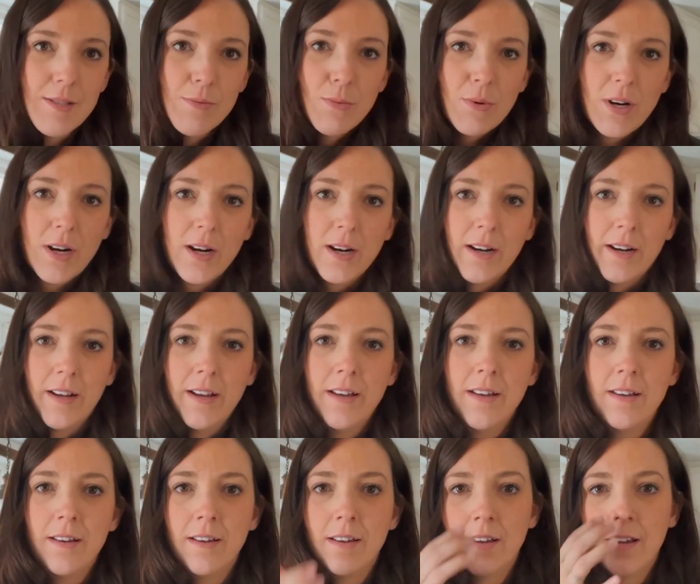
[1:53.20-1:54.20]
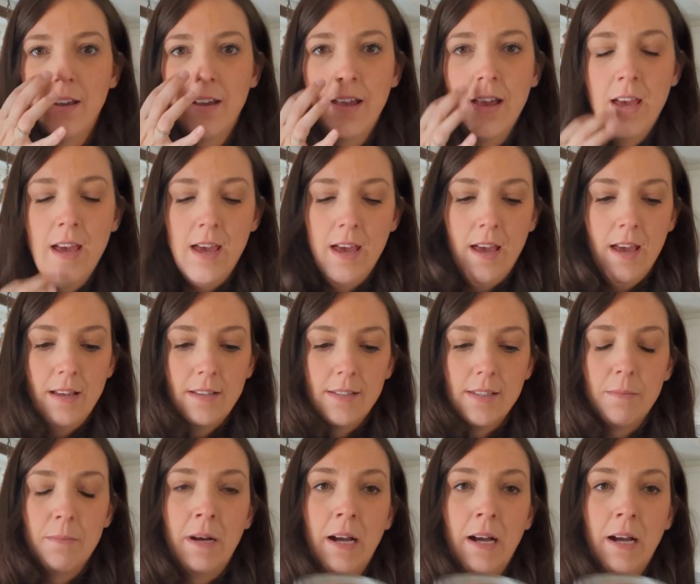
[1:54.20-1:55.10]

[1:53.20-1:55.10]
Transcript: were some